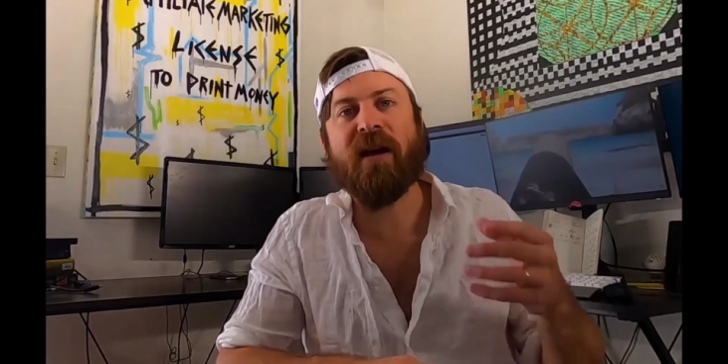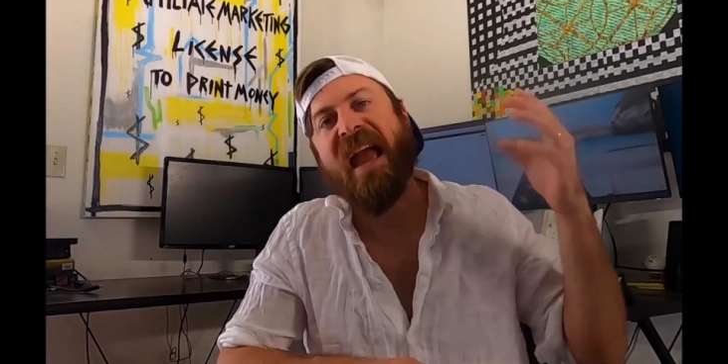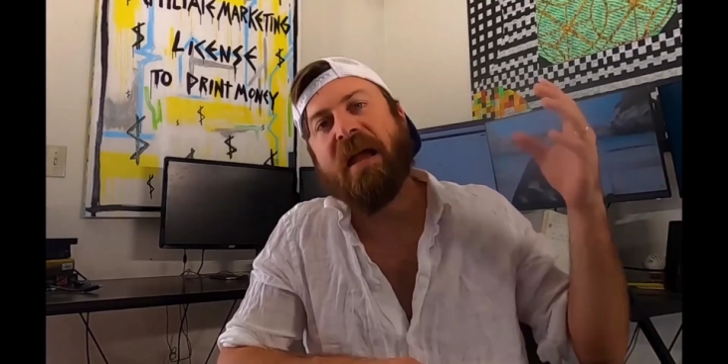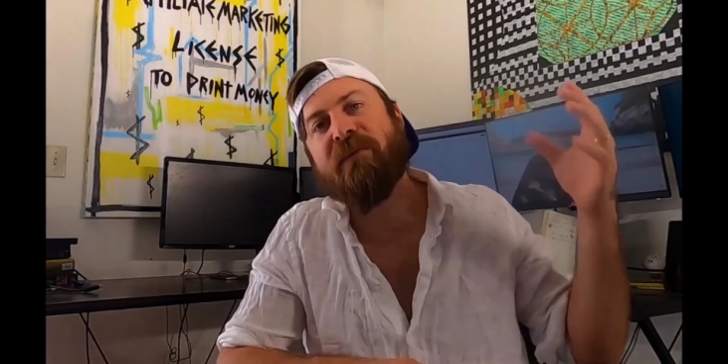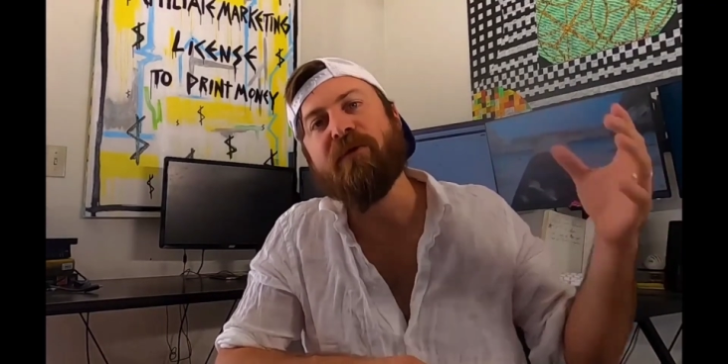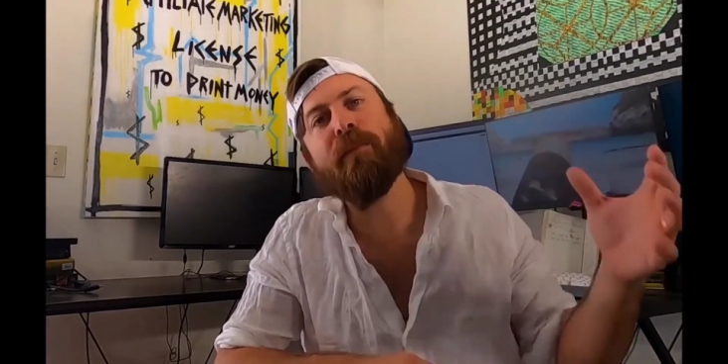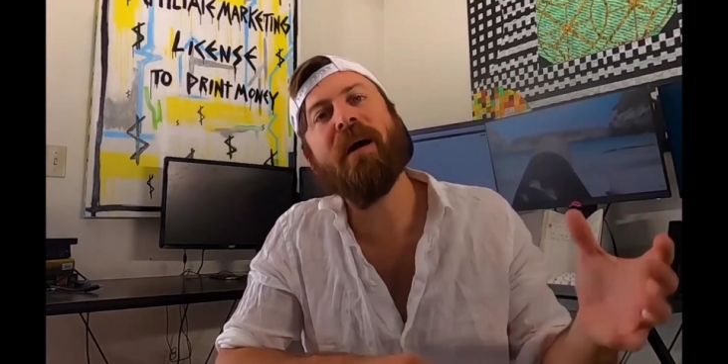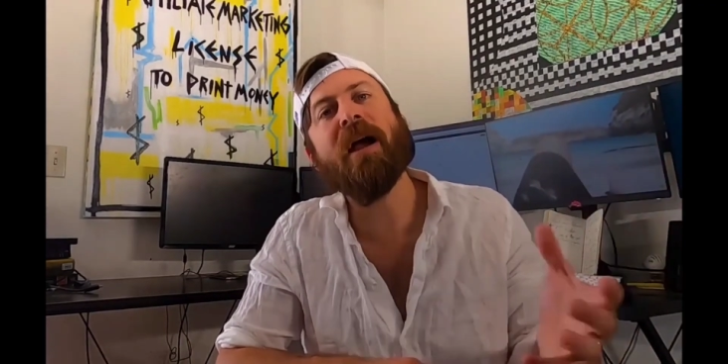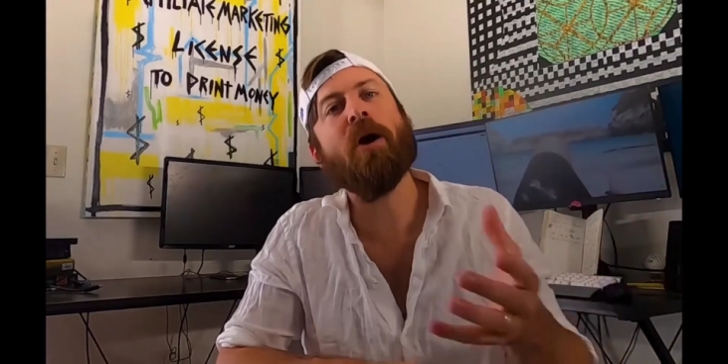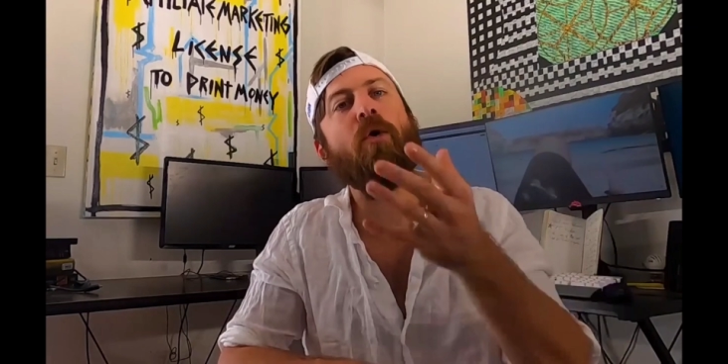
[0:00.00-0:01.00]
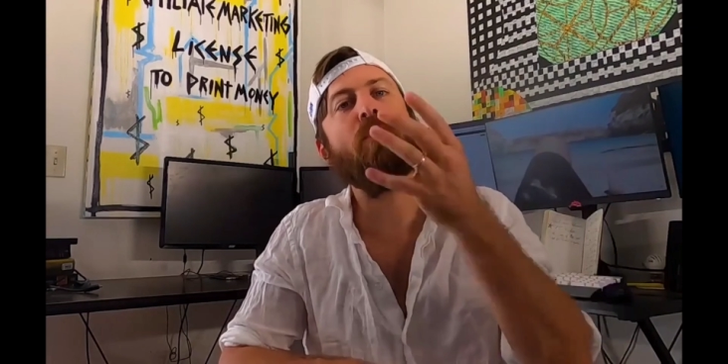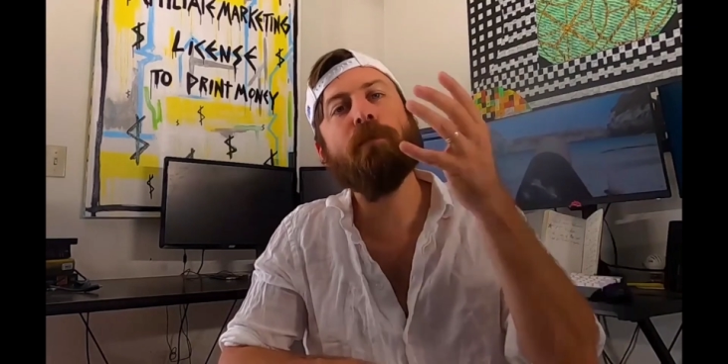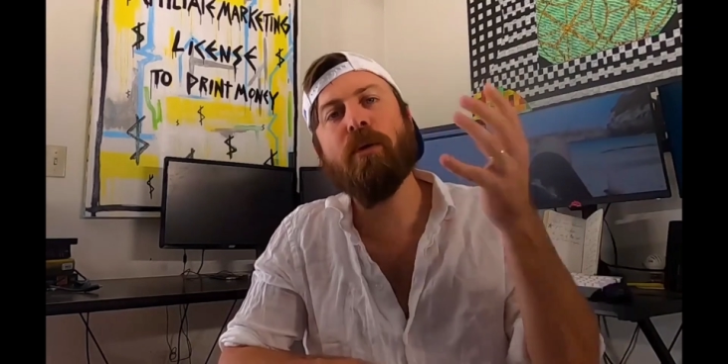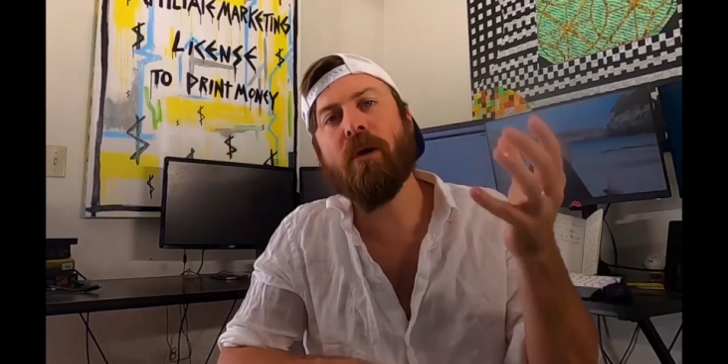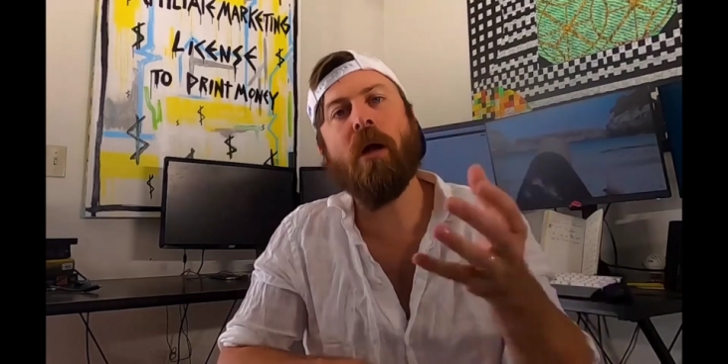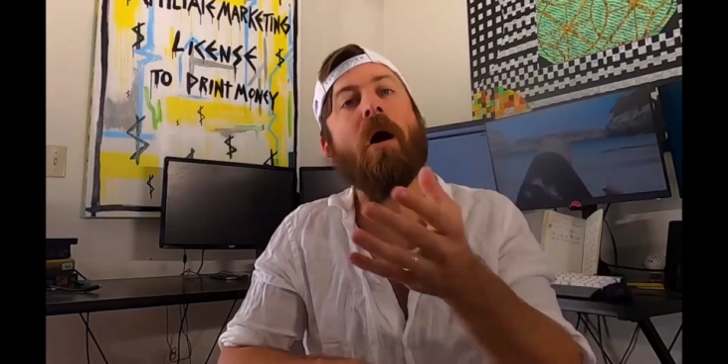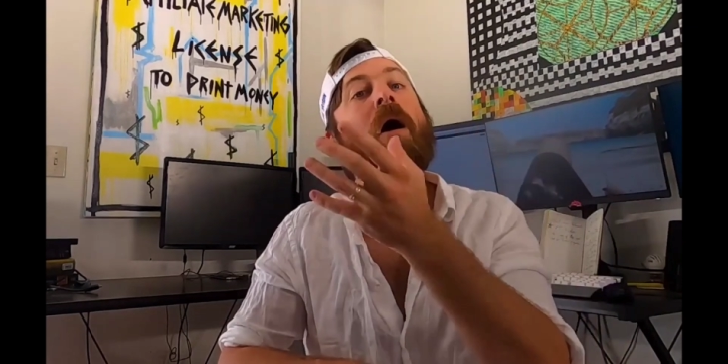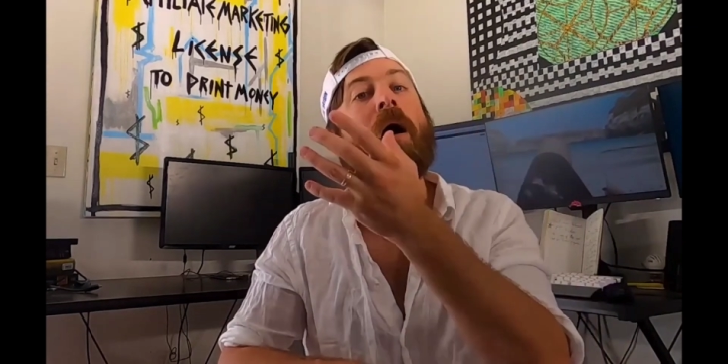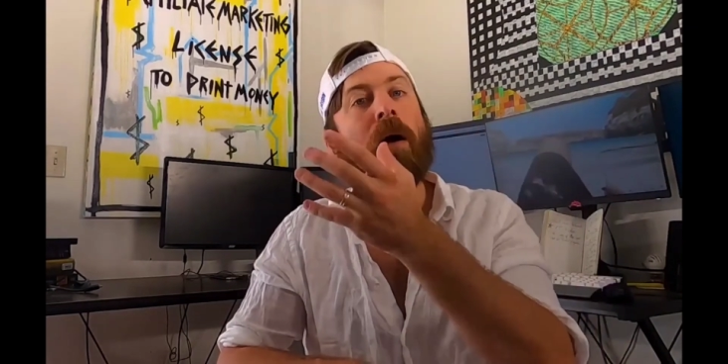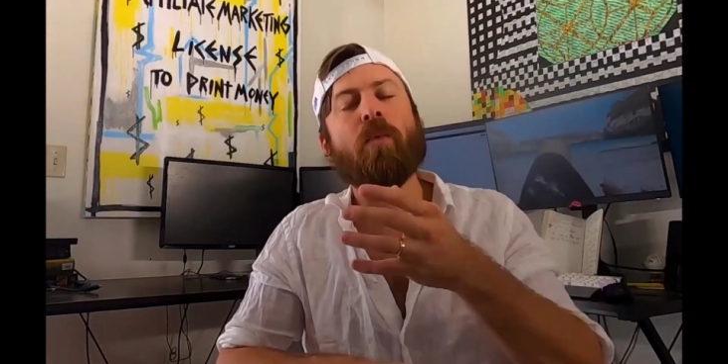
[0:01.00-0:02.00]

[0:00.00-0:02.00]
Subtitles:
came from my own blog,